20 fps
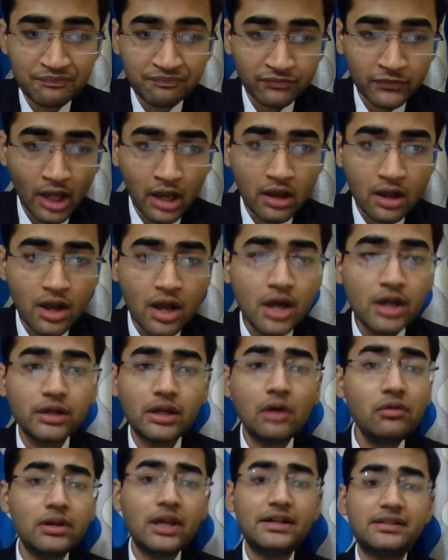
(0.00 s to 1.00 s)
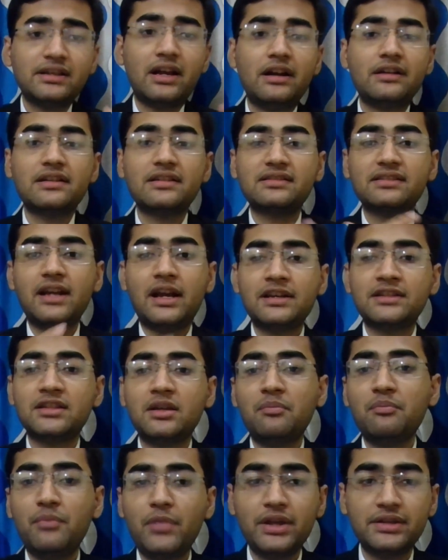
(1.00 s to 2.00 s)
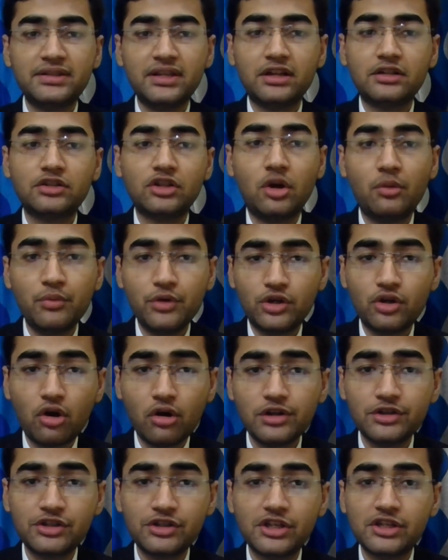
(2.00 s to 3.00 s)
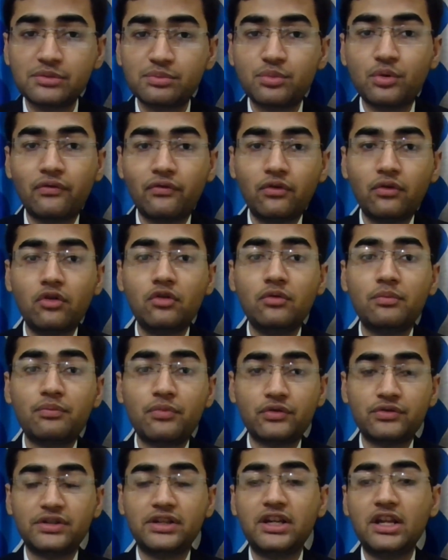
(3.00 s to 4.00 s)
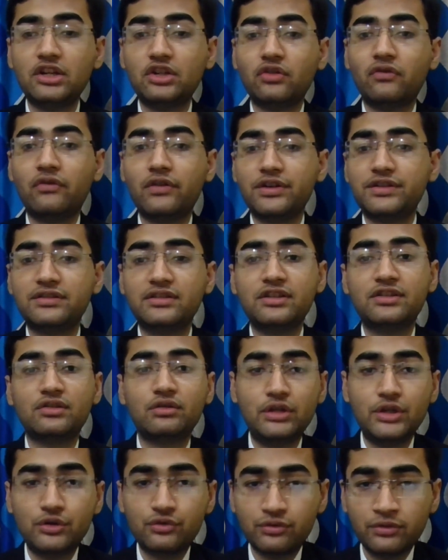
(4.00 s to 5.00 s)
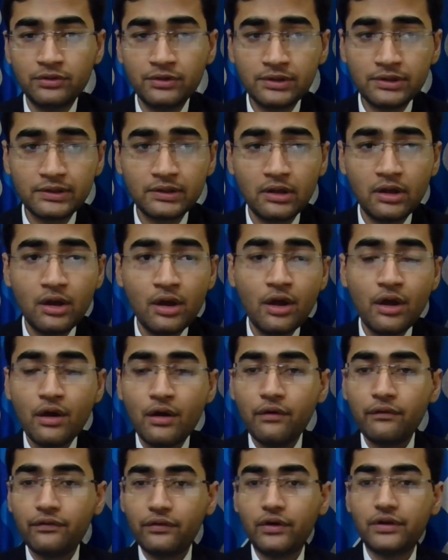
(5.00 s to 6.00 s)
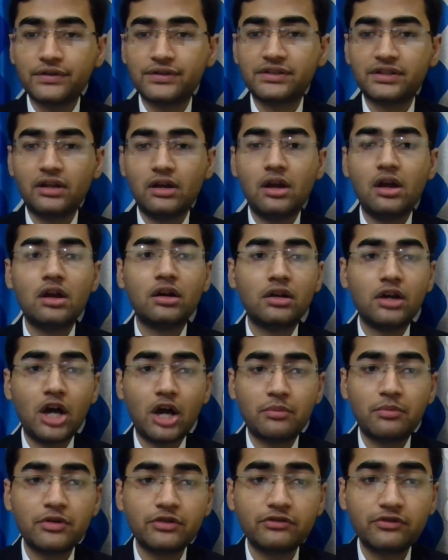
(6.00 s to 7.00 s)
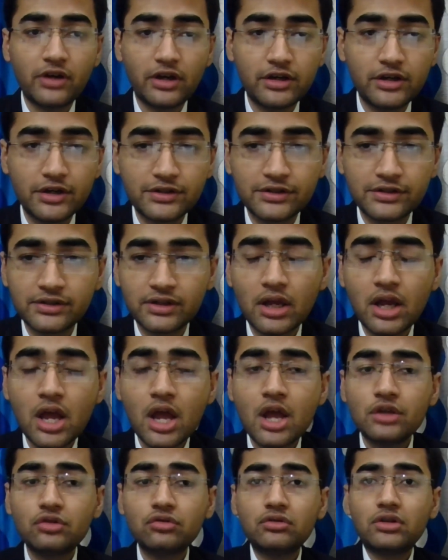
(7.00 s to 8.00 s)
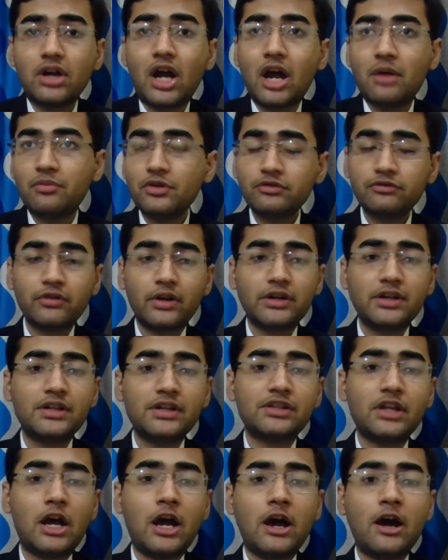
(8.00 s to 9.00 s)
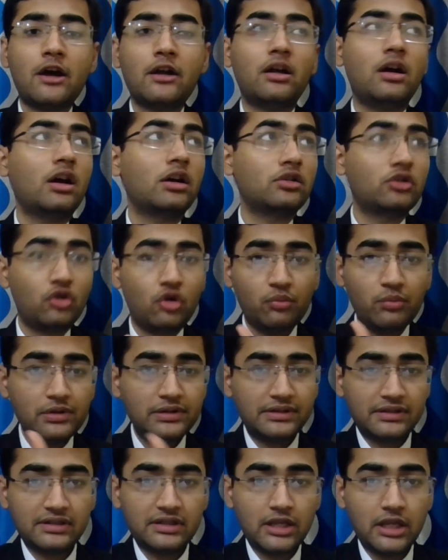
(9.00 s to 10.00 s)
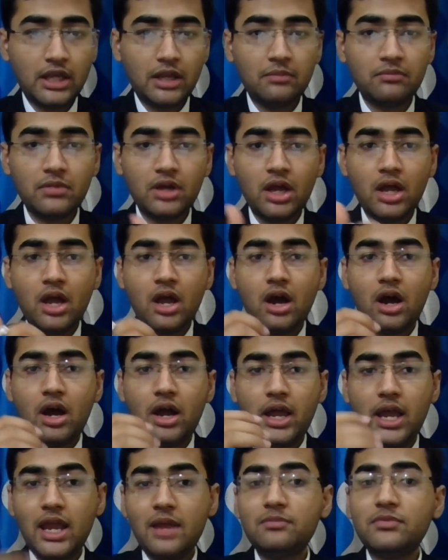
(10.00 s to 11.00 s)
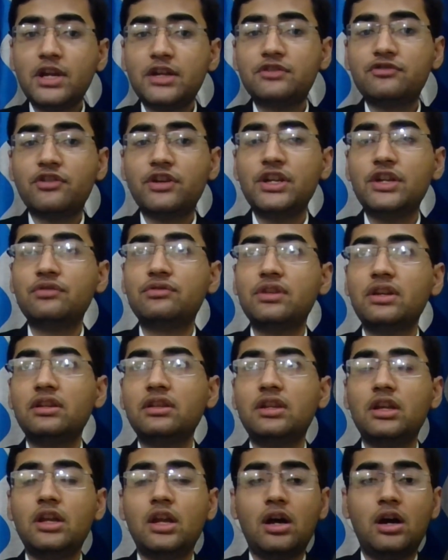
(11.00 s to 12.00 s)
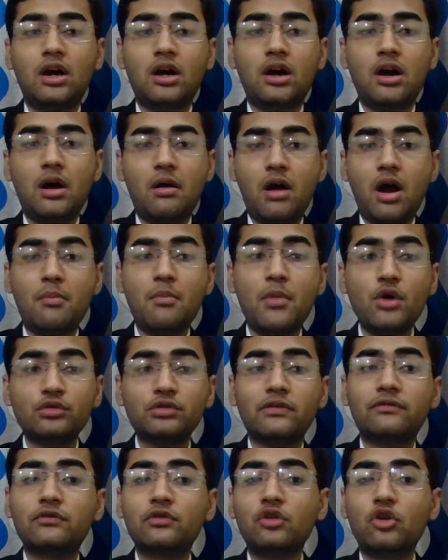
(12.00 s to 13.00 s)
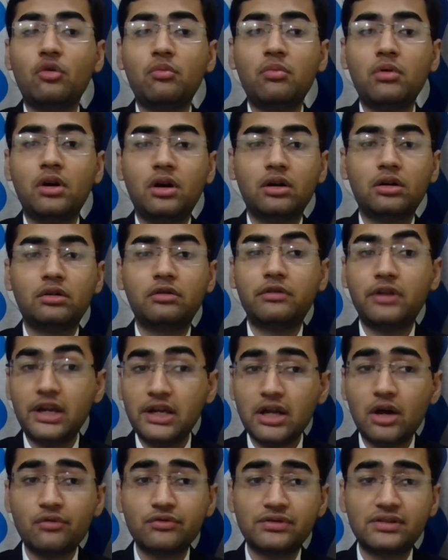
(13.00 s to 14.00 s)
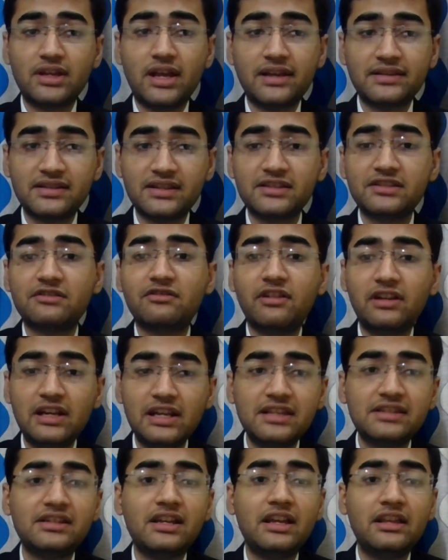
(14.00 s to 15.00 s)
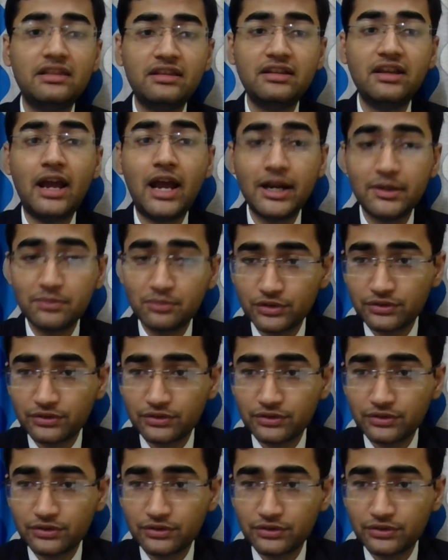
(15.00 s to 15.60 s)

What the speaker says: Now let's understand some basic terminologies before proceeding towards the solutions. First, carbon credits. So carbon credits are a global scheme aimed at reducing the amount of global greenhouse gases released in the atmosphere.